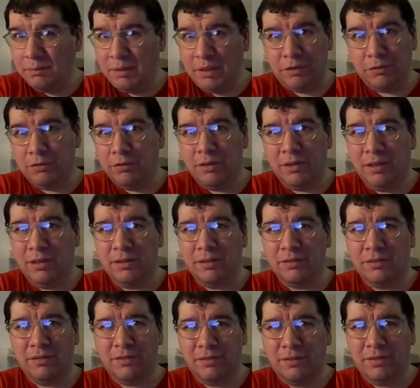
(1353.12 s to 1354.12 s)
Major
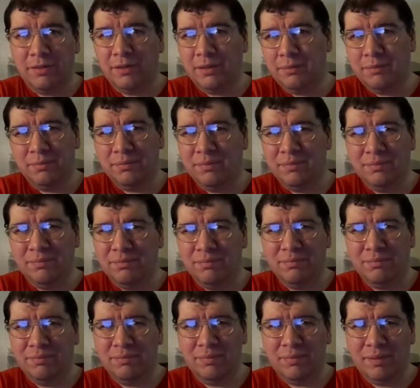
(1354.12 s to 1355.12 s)
Knox
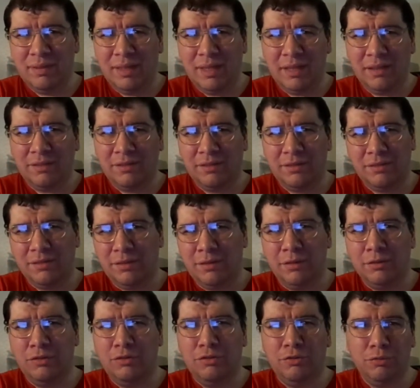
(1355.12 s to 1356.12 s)
acts
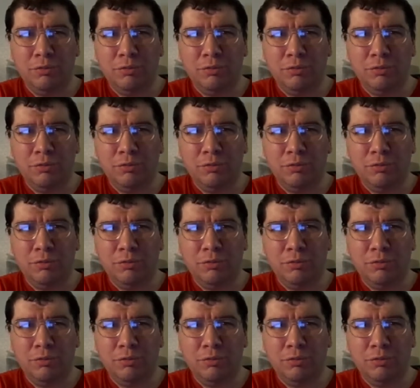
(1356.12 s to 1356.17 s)
all